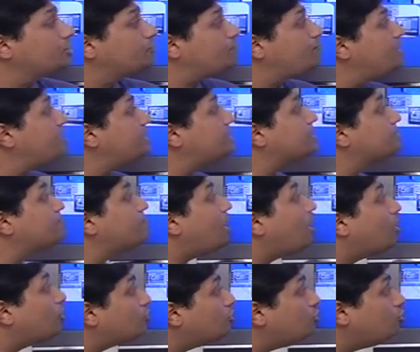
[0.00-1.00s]
speaks
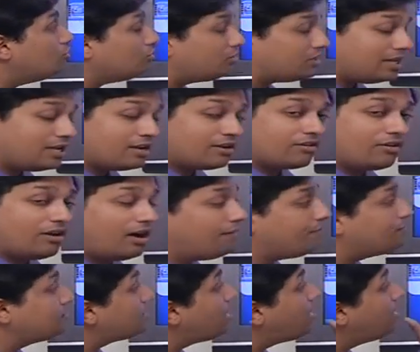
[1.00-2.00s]
about using
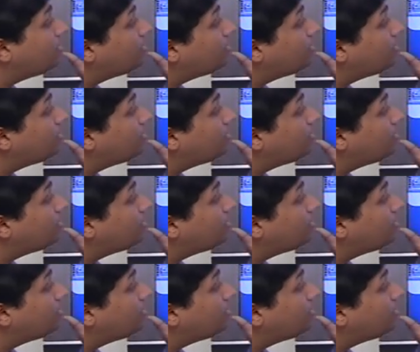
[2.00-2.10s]
graphs